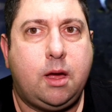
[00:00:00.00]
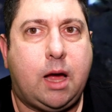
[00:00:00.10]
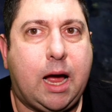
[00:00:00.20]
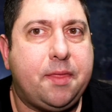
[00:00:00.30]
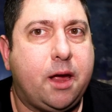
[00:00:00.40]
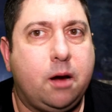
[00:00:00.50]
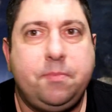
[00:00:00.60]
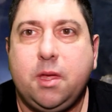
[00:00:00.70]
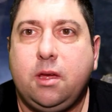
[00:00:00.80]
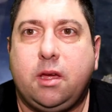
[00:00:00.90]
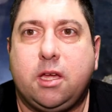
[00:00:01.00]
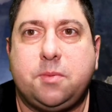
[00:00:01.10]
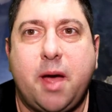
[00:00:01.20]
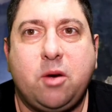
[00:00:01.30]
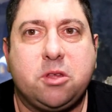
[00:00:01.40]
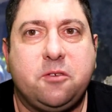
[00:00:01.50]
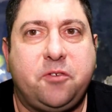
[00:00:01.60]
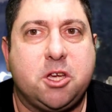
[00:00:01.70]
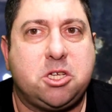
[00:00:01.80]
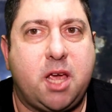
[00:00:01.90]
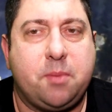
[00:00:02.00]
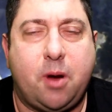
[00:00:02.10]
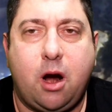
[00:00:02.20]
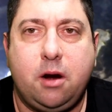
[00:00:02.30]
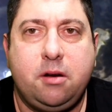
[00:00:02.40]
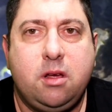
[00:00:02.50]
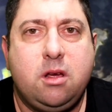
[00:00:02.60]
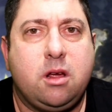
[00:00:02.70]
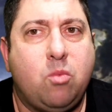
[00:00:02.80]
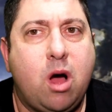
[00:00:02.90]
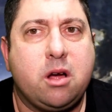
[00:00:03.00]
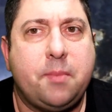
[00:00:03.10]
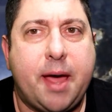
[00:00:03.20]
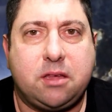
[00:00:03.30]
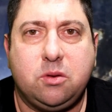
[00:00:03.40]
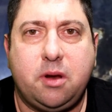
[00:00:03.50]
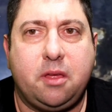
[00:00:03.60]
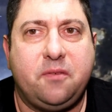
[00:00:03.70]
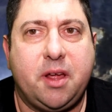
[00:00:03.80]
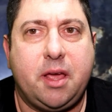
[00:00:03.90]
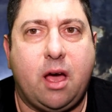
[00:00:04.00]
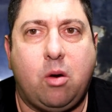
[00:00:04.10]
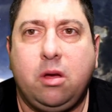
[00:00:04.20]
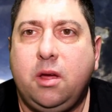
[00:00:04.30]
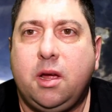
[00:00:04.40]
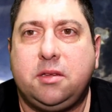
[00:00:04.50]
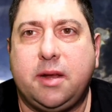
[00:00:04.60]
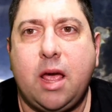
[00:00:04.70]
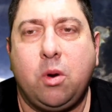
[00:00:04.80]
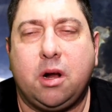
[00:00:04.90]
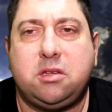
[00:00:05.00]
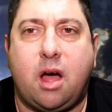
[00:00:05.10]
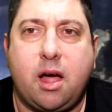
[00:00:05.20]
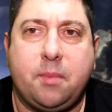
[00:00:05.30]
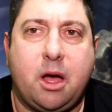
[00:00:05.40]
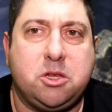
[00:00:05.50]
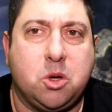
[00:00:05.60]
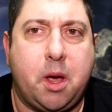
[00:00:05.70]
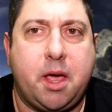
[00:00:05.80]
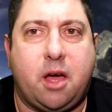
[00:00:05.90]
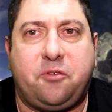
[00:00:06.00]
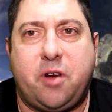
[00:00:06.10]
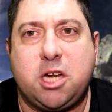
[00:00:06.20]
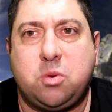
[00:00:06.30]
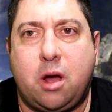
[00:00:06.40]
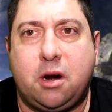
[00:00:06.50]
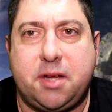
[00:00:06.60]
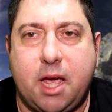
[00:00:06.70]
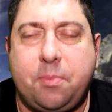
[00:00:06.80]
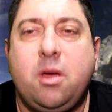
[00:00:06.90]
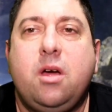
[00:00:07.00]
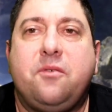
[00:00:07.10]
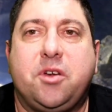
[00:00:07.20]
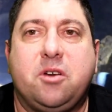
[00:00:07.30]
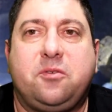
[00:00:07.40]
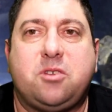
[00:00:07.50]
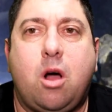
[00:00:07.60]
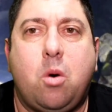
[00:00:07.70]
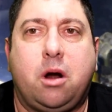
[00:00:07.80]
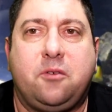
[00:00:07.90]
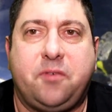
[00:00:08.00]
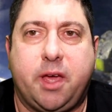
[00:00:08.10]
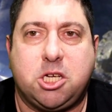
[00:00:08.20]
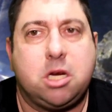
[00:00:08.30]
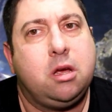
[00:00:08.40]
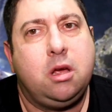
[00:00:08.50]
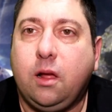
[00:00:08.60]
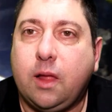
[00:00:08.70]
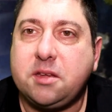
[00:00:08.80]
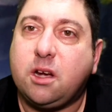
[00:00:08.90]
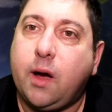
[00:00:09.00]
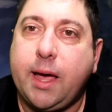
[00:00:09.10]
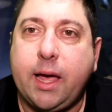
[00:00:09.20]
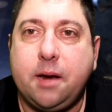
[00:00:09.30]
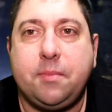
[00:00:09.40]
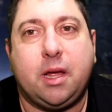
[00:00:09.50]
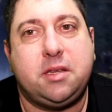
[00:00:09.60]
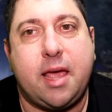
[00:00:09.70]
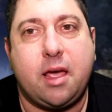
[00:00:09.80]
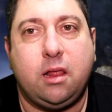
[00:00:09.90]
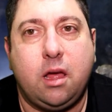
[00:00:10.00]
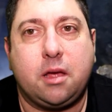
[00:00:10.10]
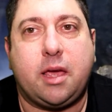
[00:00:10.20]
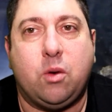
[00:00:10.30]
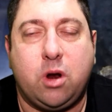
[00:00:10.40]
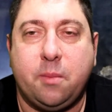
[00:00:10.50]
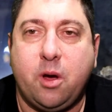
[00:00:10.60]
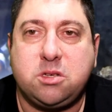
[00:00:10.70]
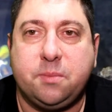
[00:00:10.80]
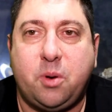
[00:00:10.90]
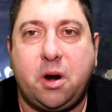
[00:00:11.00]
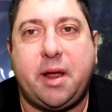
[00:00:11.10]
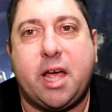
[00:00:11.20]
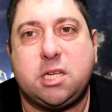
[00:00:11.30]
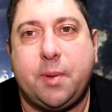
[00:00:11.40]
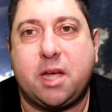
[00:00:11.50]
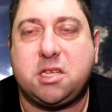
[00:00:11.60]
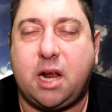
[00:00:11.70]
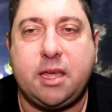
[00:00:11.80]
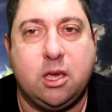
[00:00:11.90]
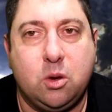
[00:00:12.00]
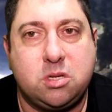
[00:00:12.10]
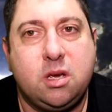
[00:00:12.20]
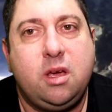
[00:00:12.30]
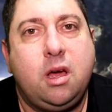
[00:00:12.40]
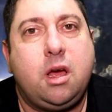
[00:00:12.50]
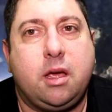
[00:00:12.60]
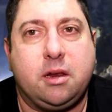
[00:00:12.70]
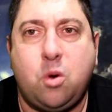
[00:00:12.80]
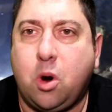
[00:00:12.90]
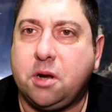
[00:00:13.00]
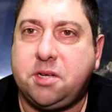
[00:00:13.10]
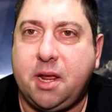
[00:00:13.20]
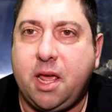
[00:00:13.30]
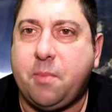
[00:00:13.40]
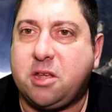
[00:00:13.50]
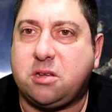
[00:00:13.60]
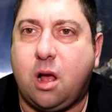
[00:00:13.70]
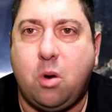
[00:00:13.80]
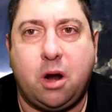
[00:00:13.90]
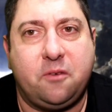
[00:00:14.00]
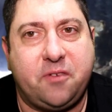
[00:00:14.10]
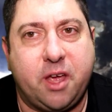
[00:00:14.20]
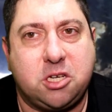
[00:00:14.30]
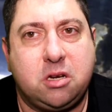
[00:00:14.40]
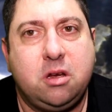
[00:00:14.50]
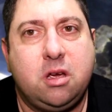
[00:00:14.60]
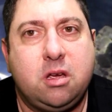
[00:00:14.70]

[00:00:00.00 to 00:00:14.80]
Hi there, it's Mike with the Fish Tank Barn. Welcome back to another video. Today we're going to talk about doing a freshwater dip for your saltwater fish. Let's go ahead and take a look at one of the most important aspects that I use in quarantining my saltwater fish.